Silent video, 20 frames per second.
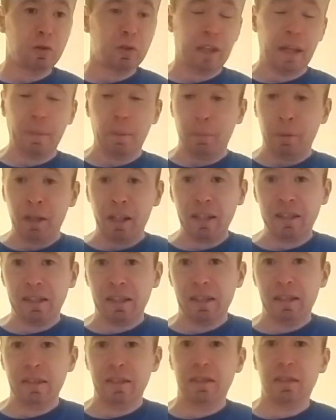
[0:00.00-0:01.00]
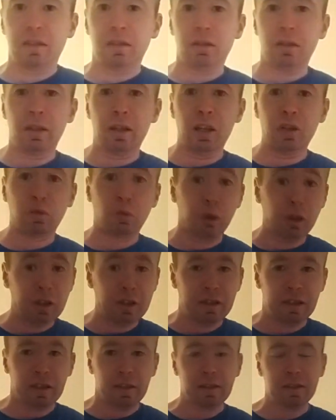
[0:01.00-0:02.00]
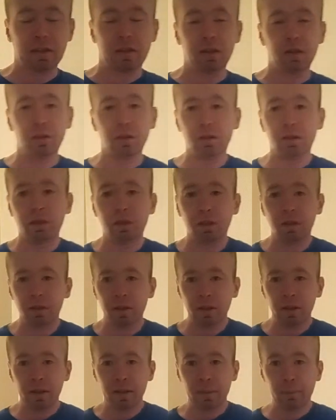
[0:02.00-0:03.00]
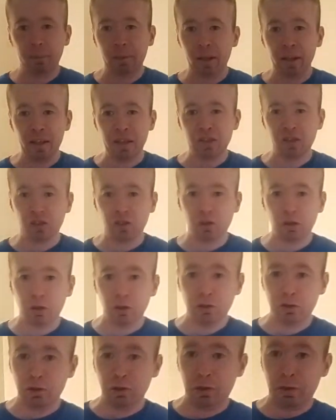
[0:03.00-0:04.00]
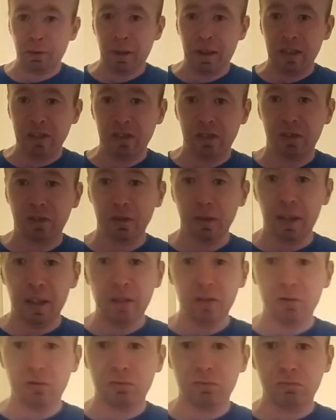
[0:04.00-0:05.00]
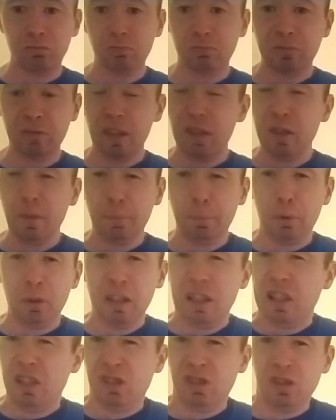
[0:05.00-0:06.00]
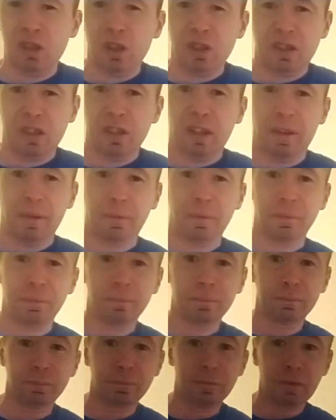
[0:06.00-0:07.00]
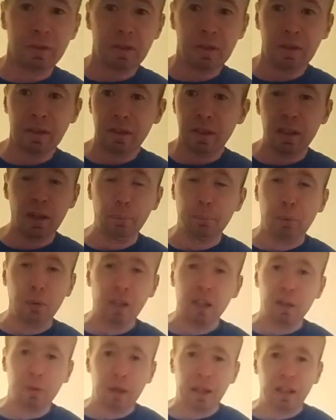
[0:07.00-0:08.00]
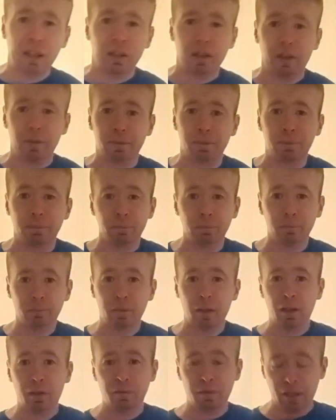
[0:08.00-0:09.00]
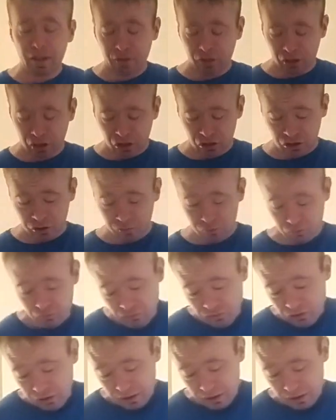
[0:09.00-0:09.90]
capabilities and qualities. The players have got to do the rest, and they're not pulling their socks enough. They're not pulling their weight enough at Leverkusen.